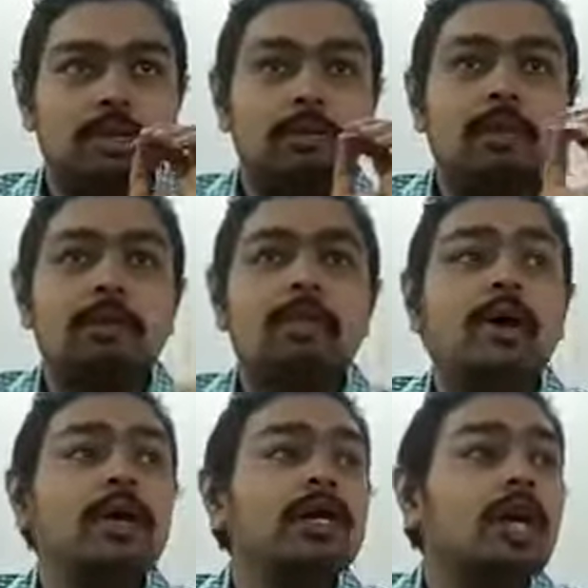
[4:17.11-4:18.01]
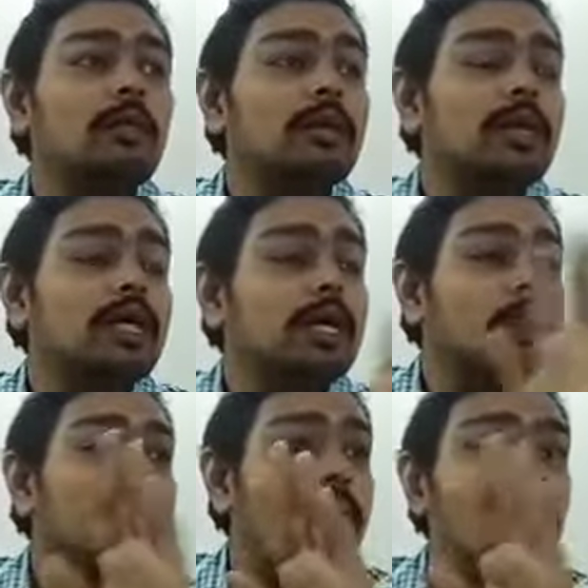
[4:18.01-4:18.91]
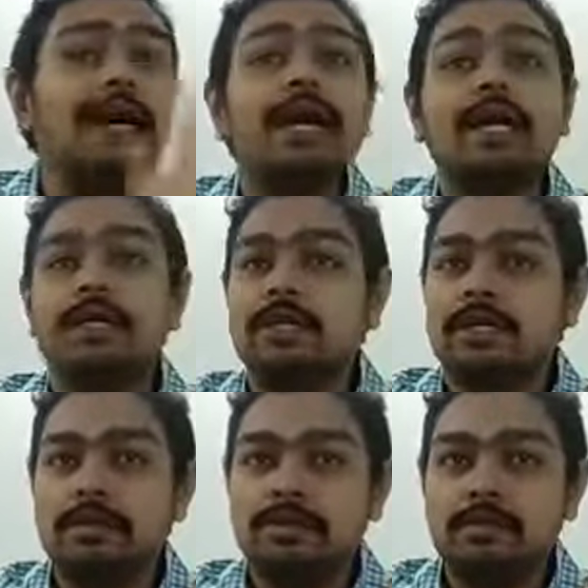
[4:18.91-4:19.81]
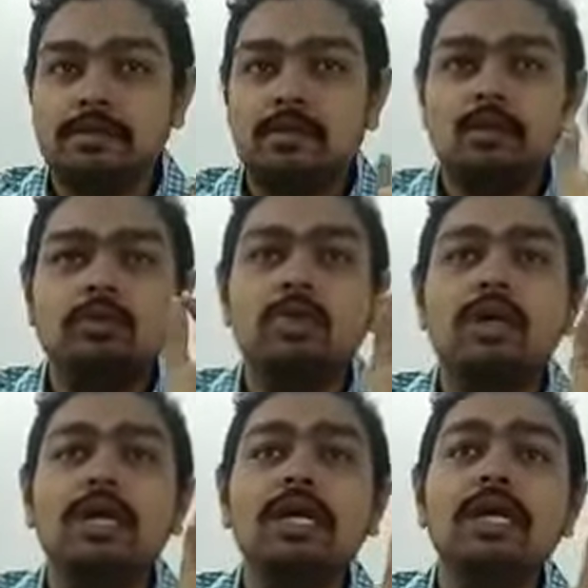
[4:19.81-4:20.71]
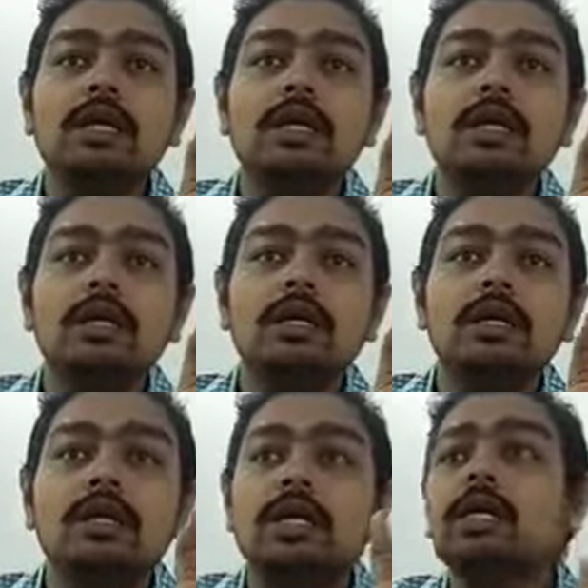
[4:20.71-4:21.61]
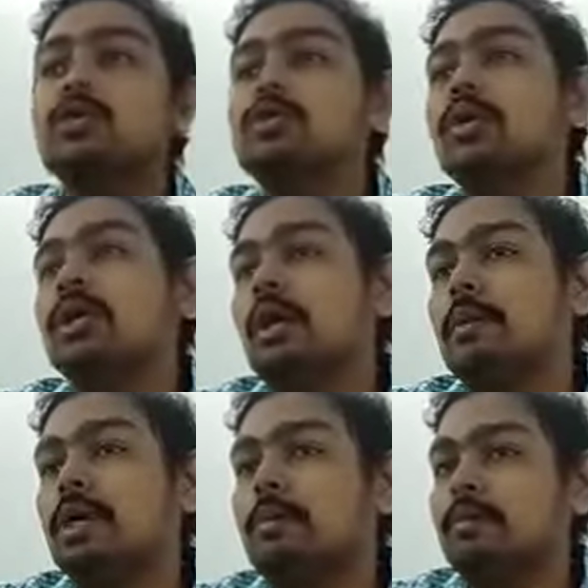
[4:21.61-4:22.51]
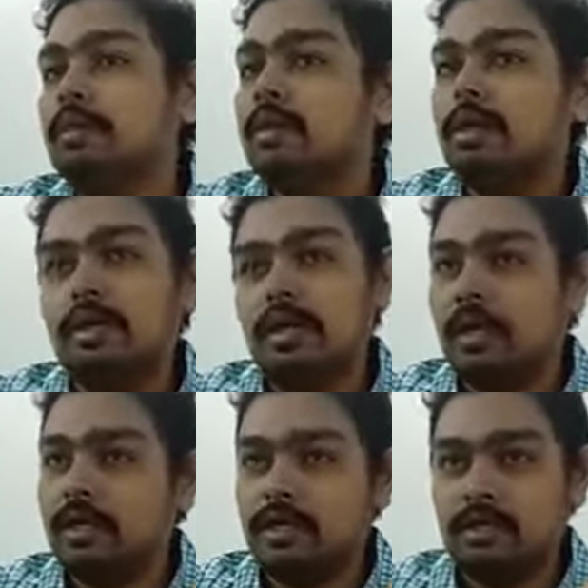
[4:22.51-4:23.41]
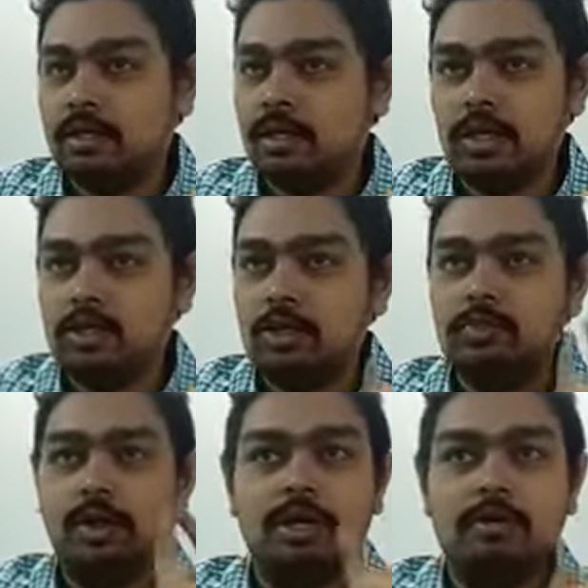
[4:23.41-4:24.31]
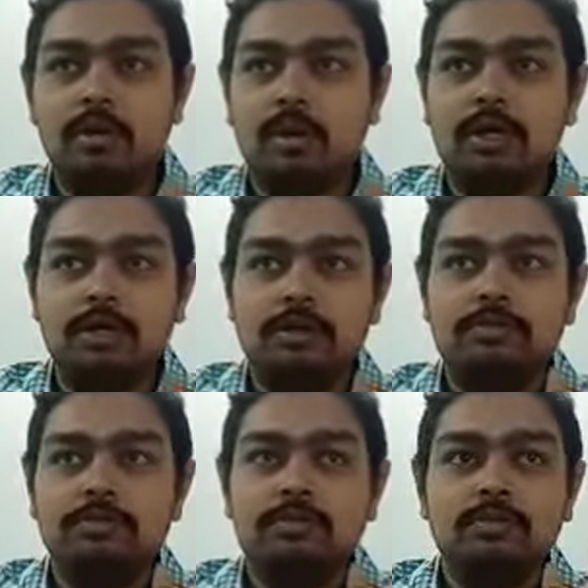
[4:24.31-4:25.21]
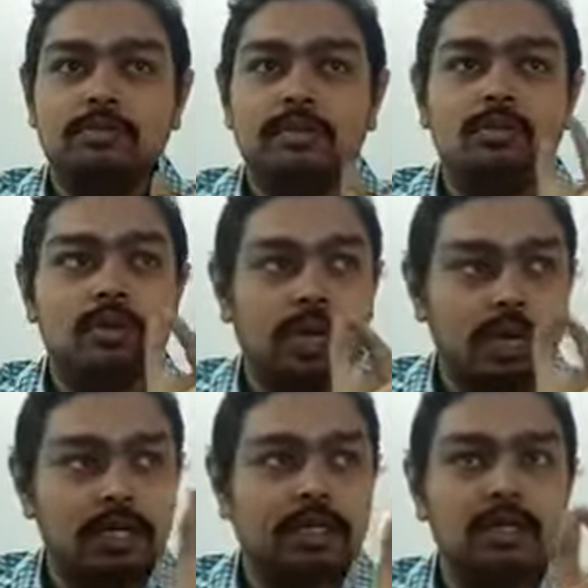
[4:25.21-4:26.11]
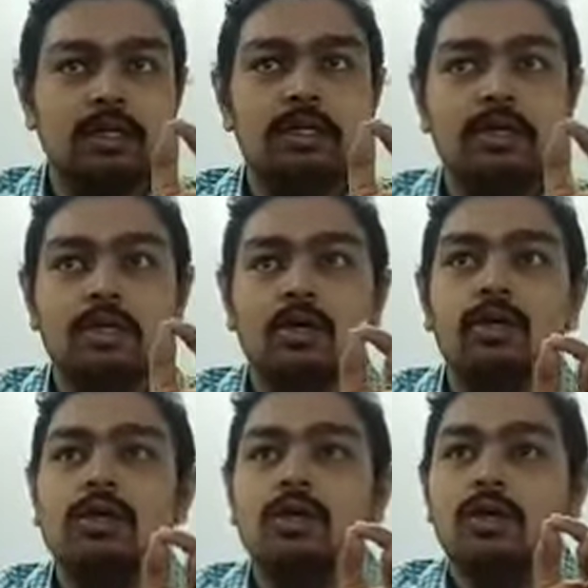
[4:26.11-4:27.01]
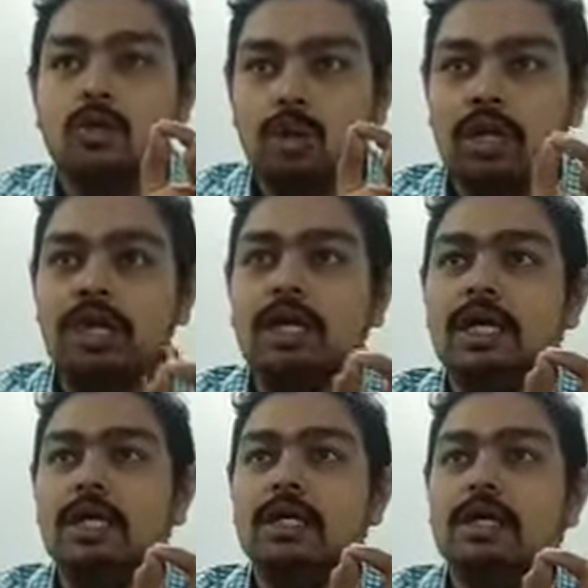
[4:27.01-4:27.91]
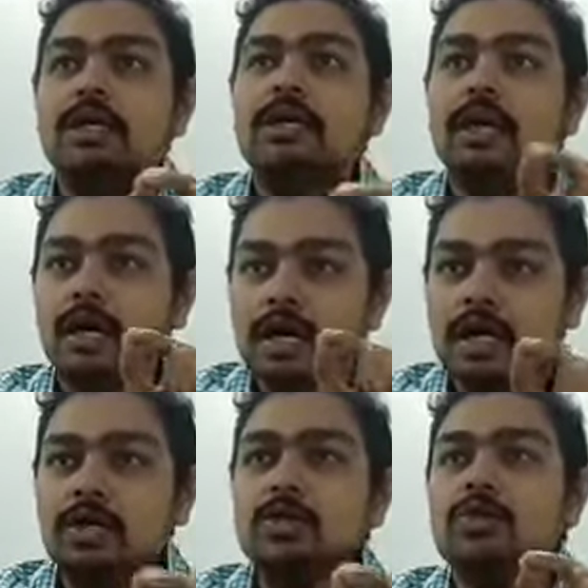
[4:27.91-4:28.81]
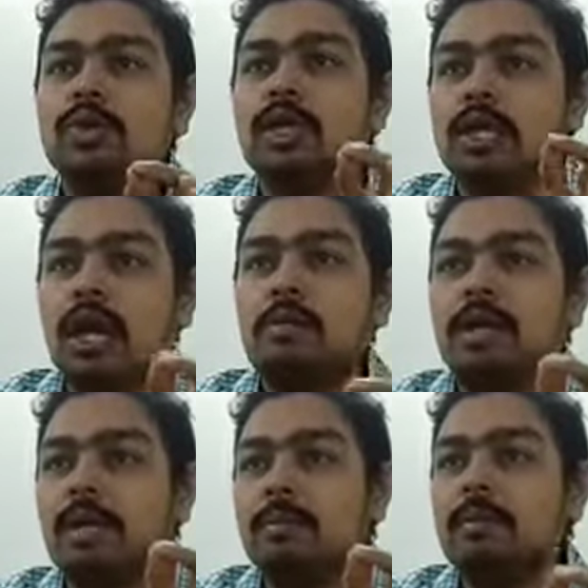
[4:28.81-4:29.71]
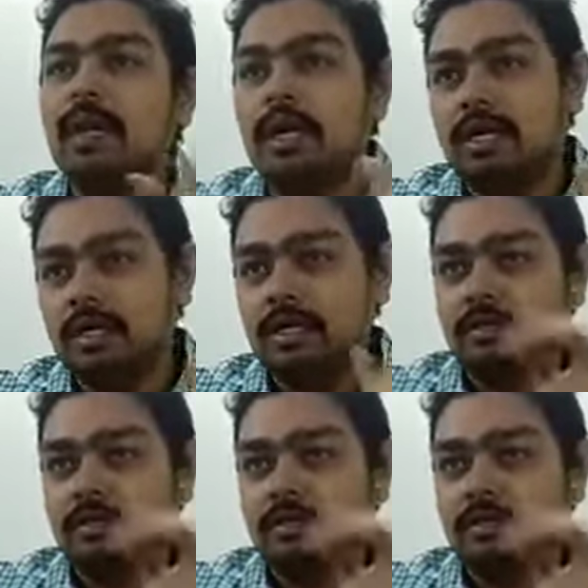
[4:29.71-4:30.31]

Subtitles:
but body corporate cannot become a director. So only individual can become director. Understood? Point number 1. So write, only an individual can become director.